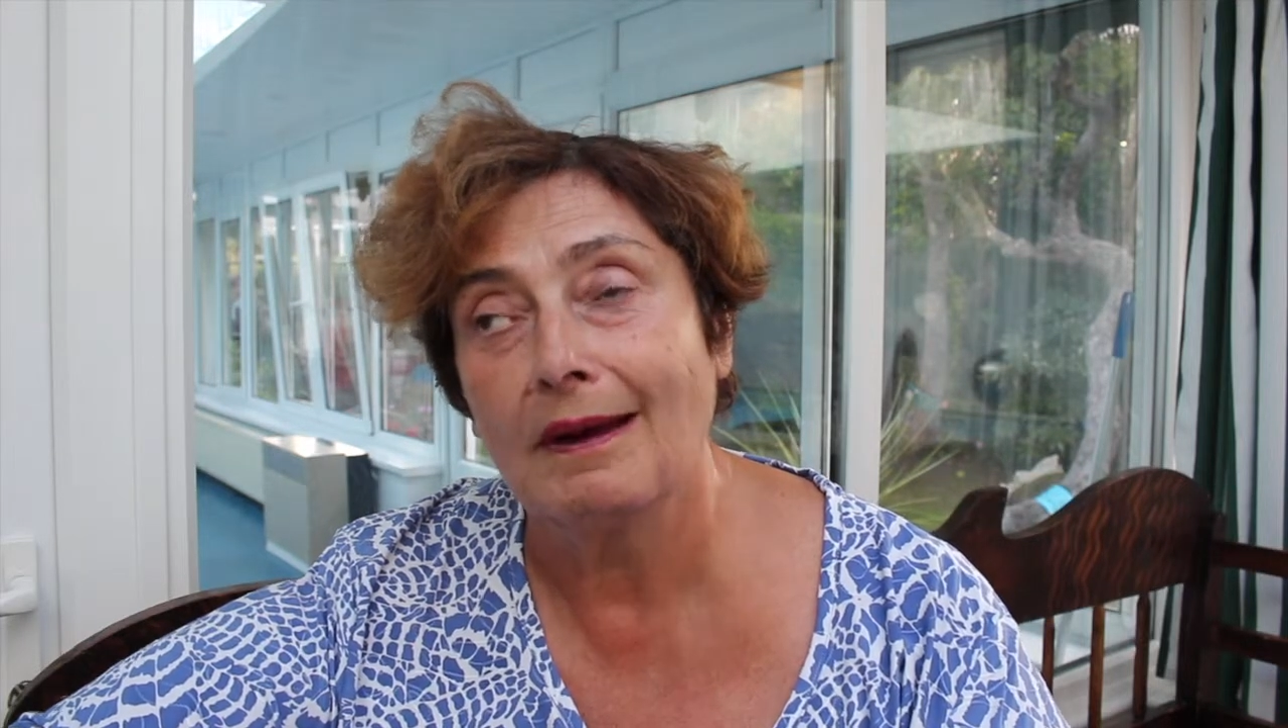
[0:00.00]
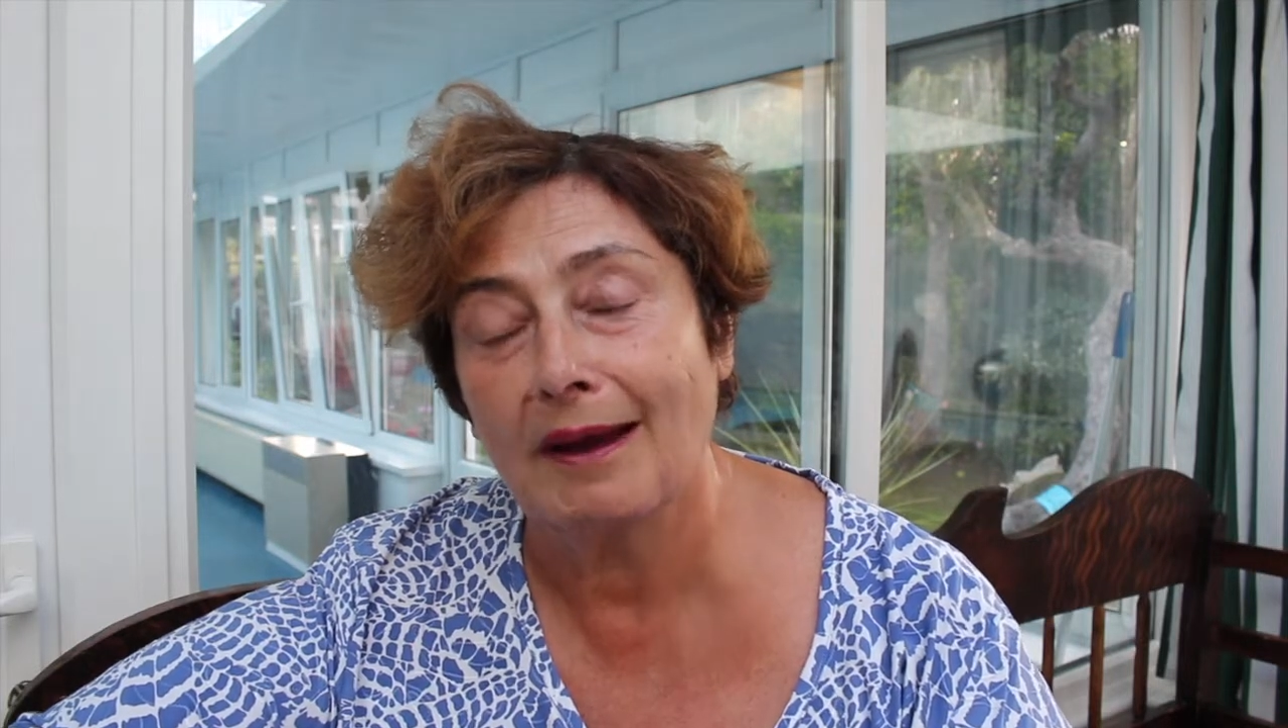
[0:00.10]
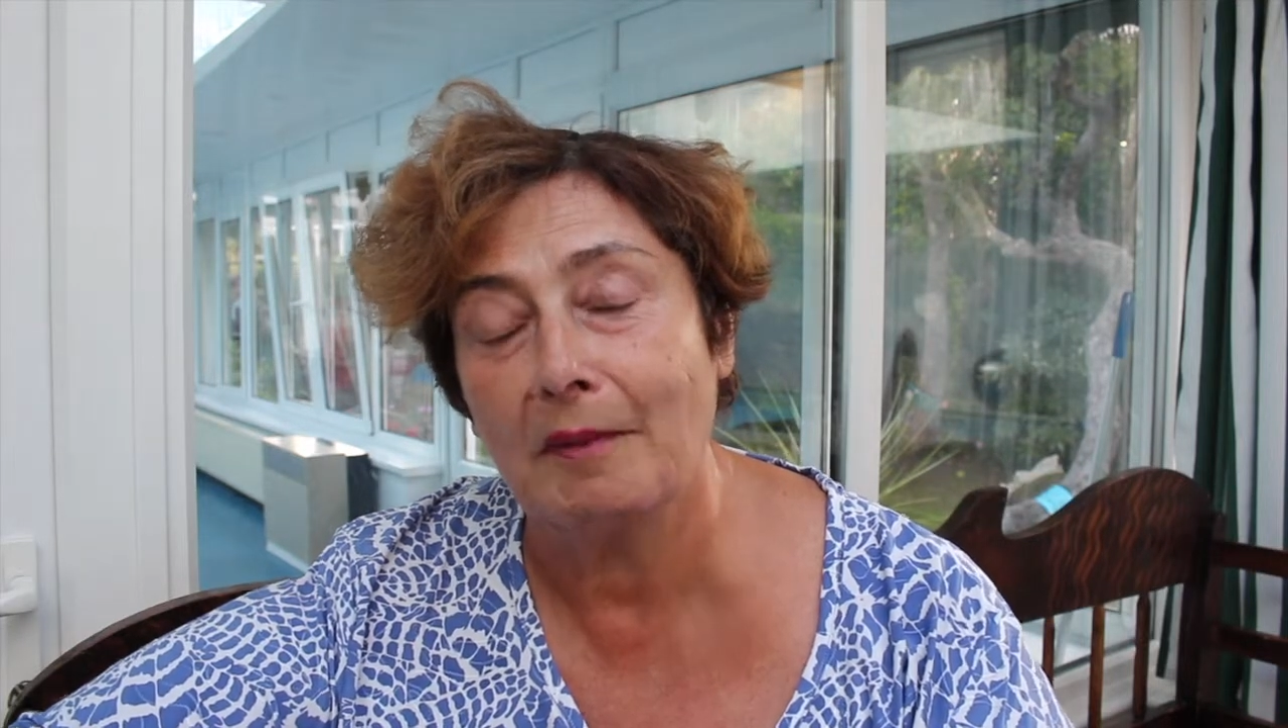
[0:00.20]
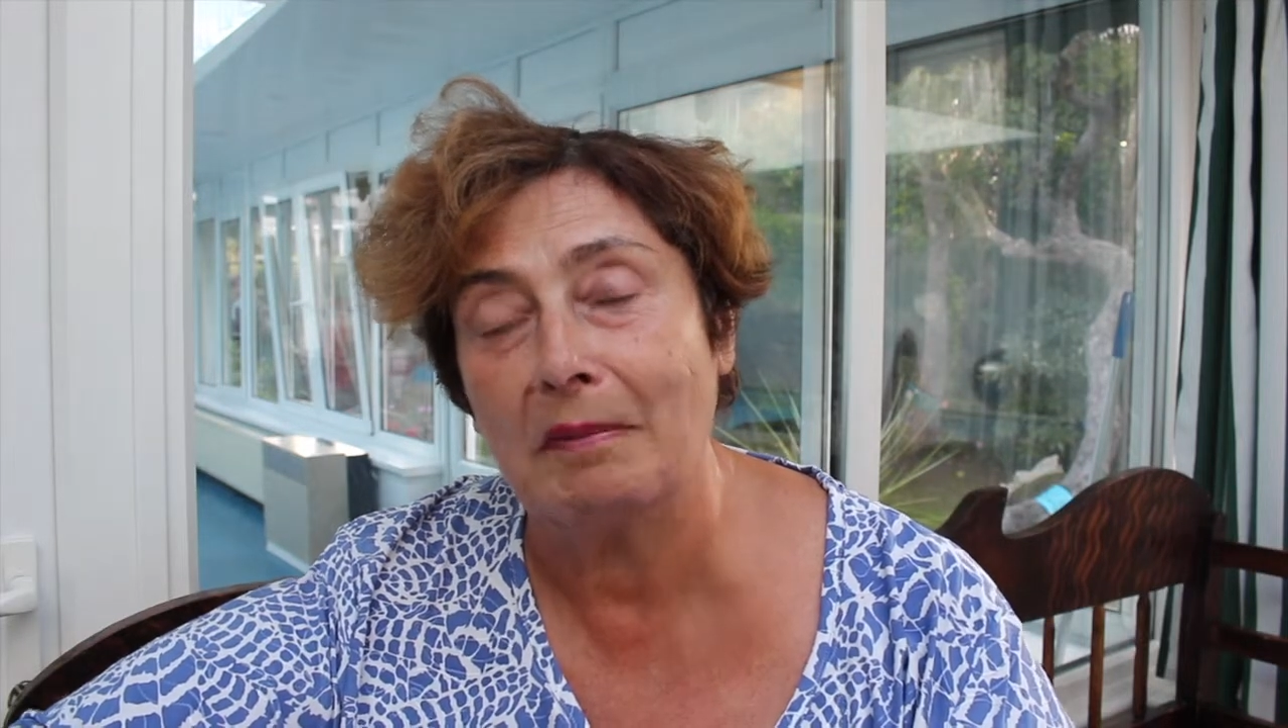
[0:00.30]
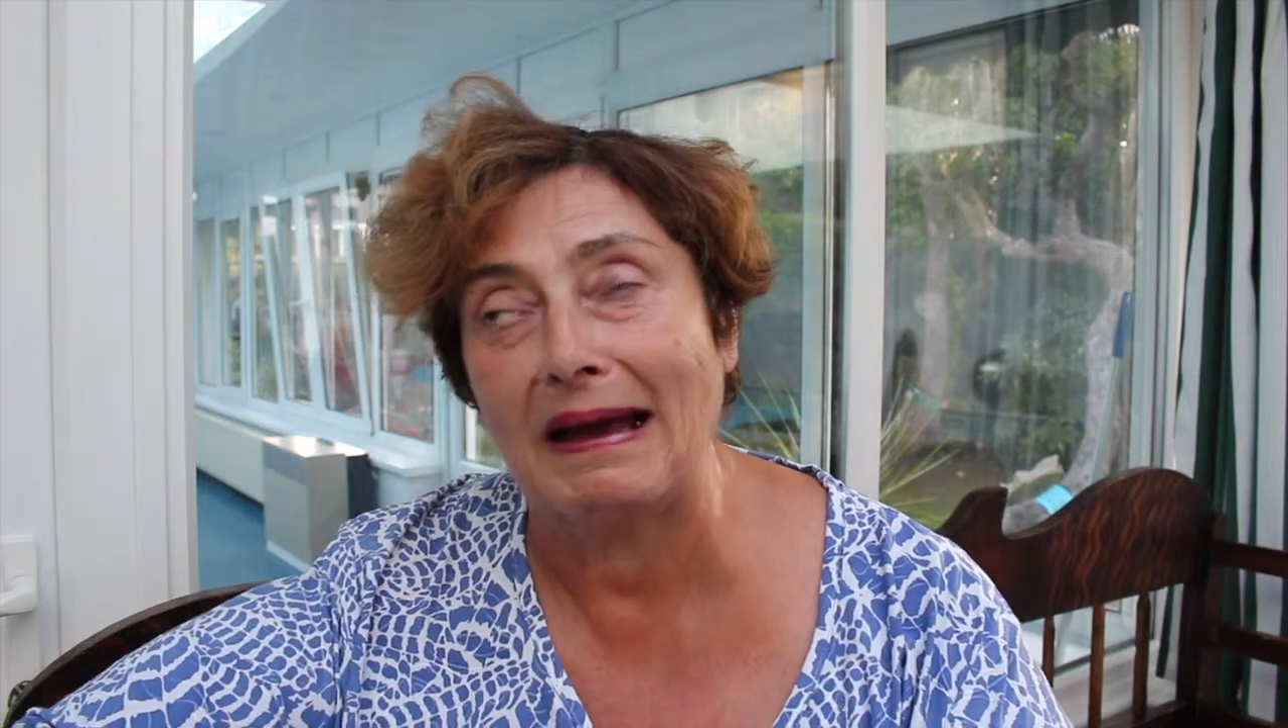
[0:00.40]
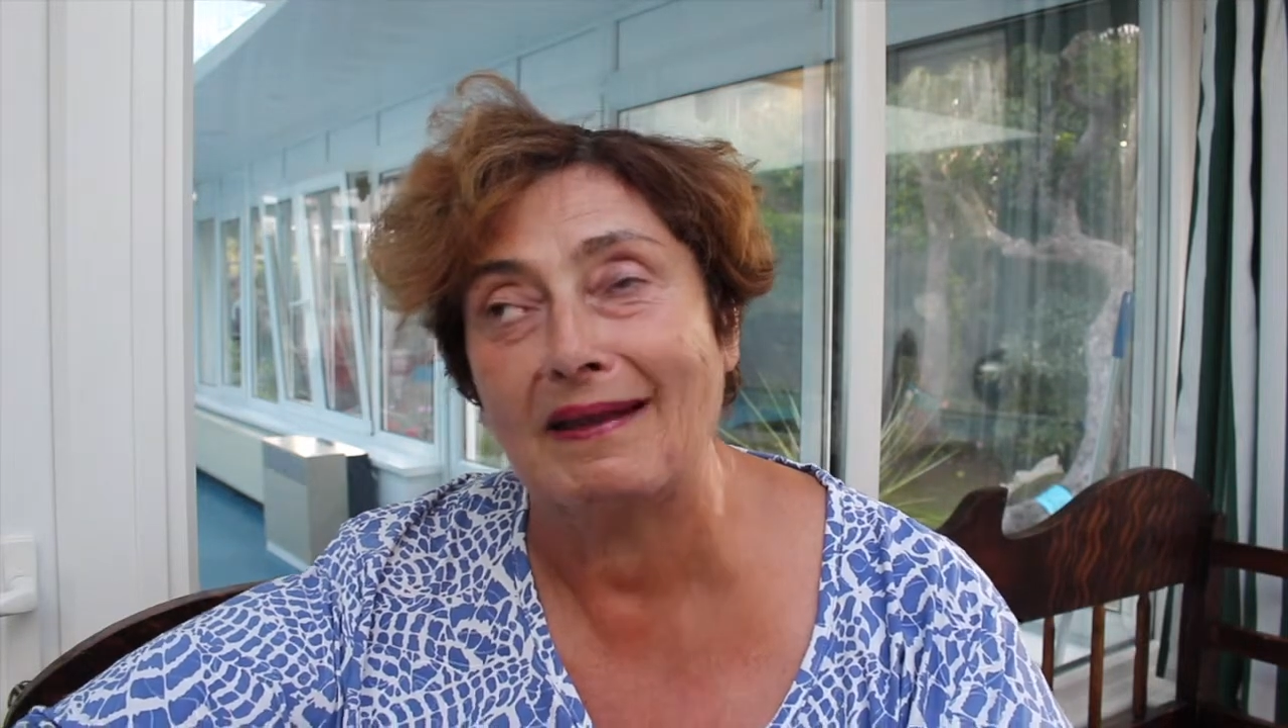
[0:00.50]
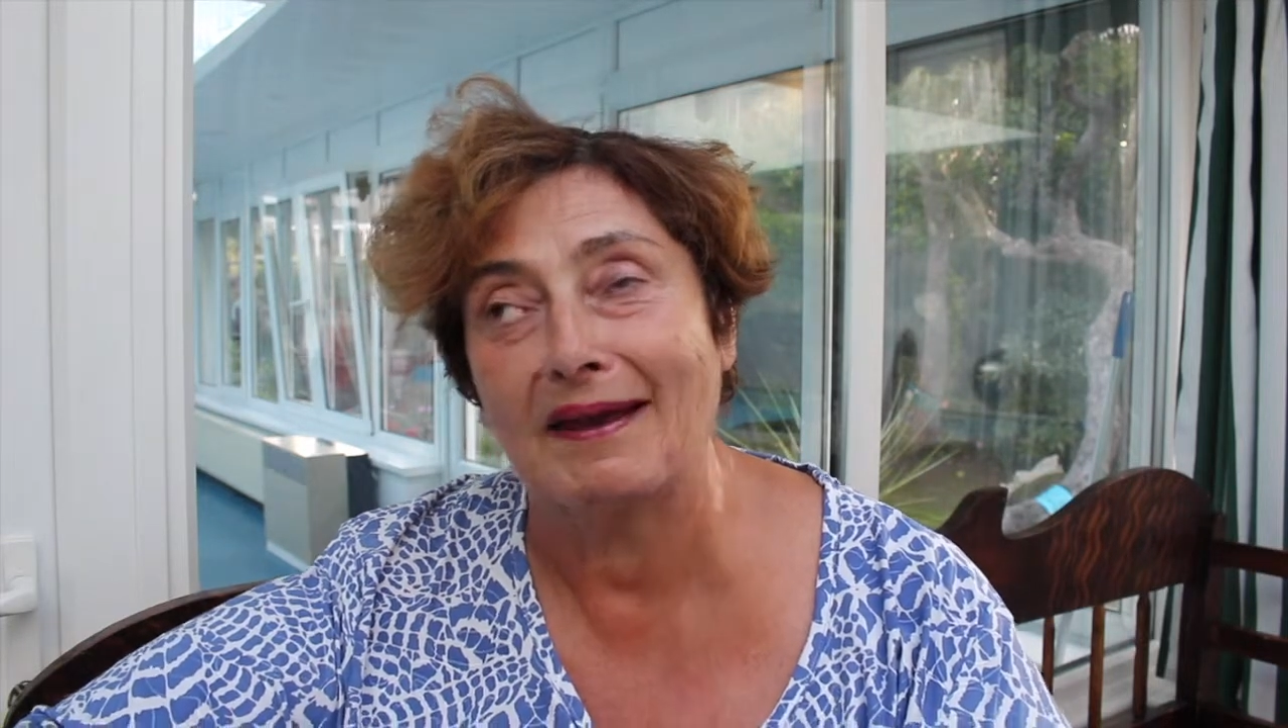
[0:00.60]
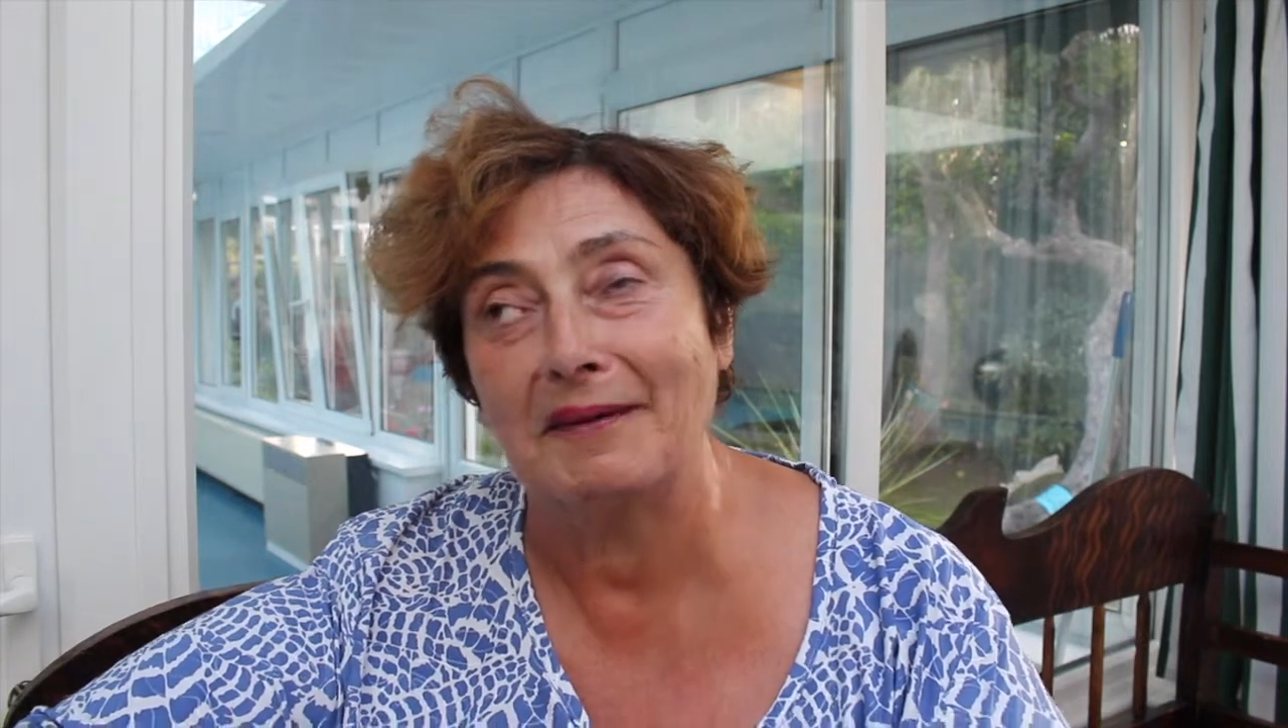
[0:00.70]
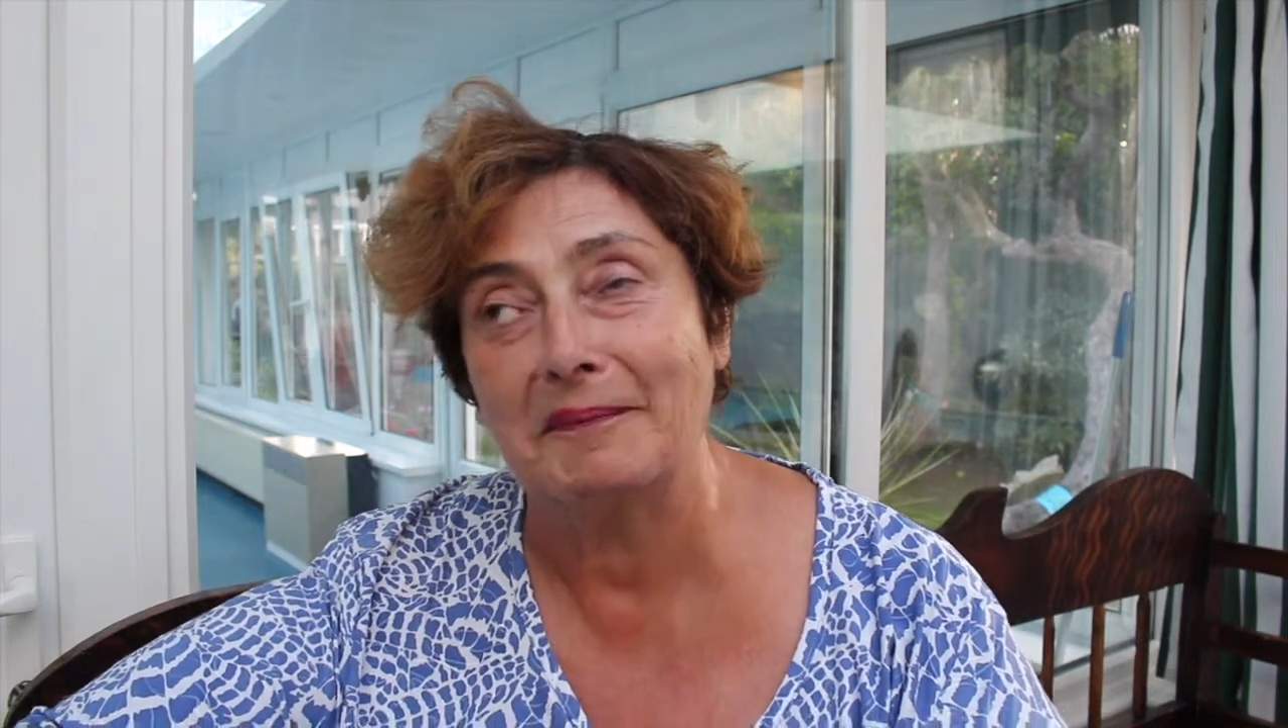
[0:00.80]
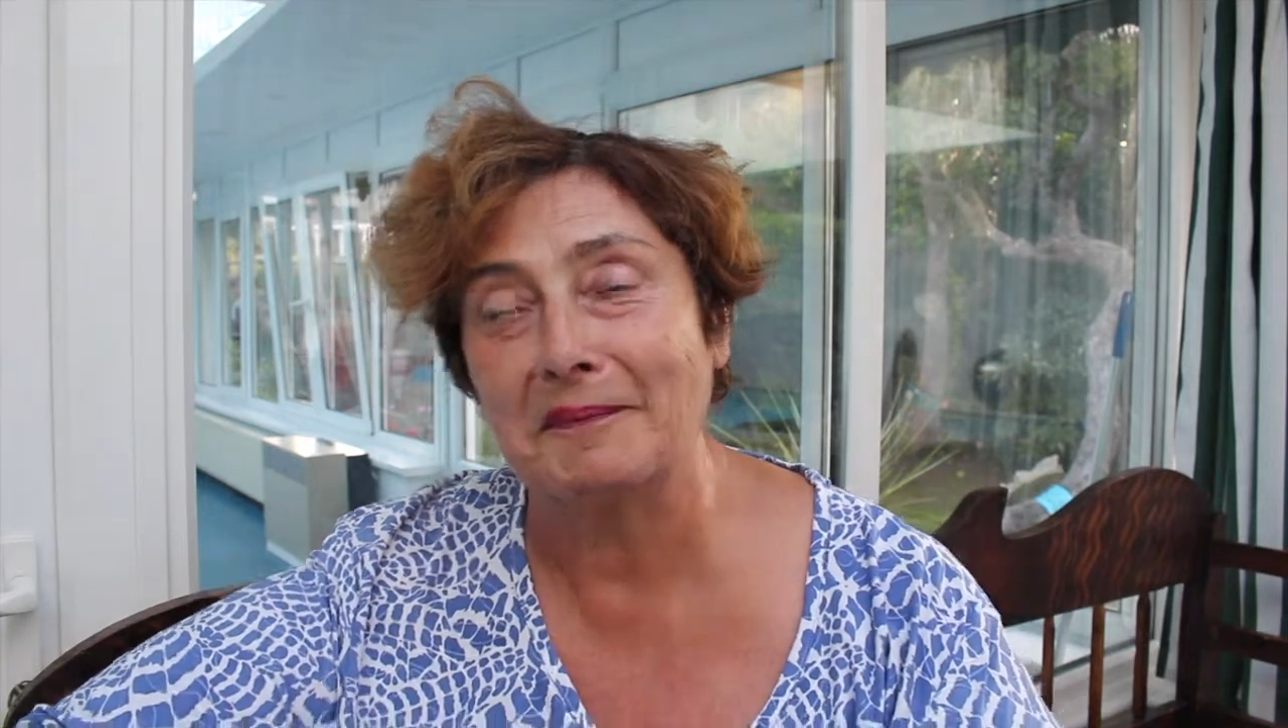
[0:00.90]
Come back
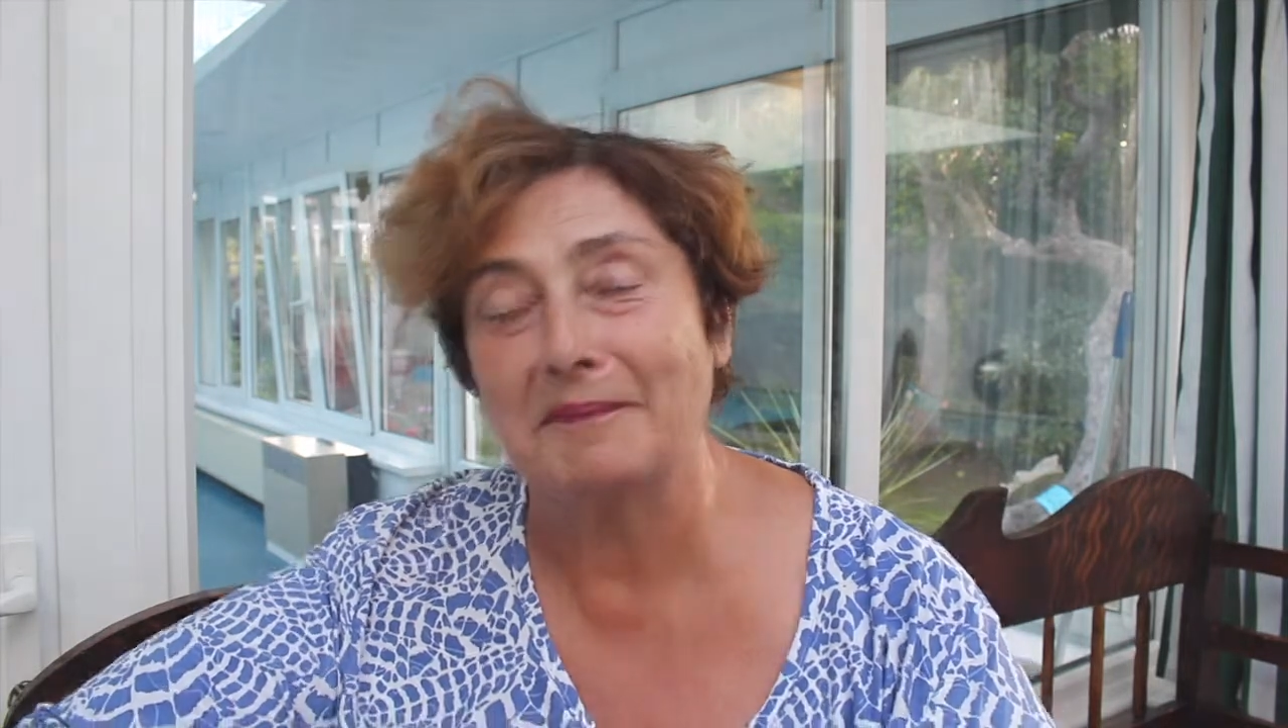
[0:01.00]
then.